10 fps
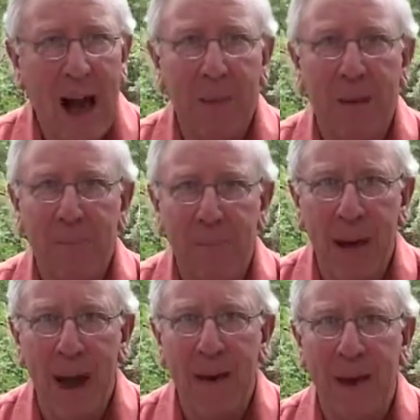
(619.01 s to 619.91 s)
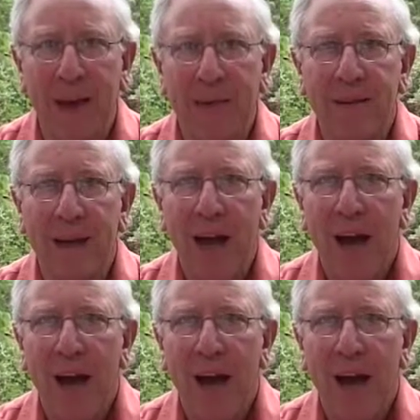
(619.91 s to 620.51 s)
and they're barriers